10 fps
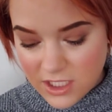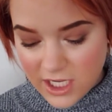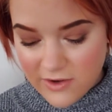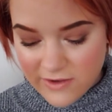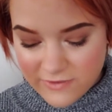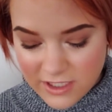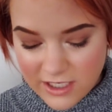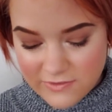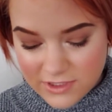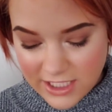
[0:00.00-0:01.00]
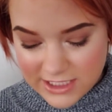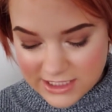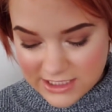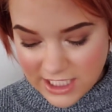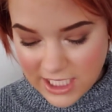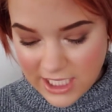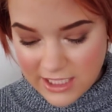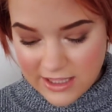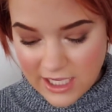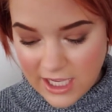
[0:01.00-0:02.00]
However, I would like to
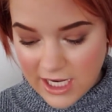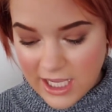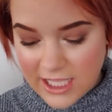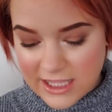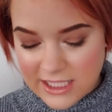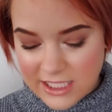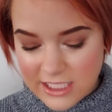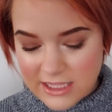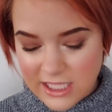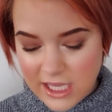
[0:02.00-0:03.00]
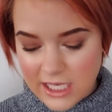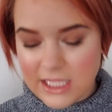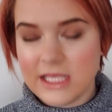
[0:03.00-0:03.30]
say that I think that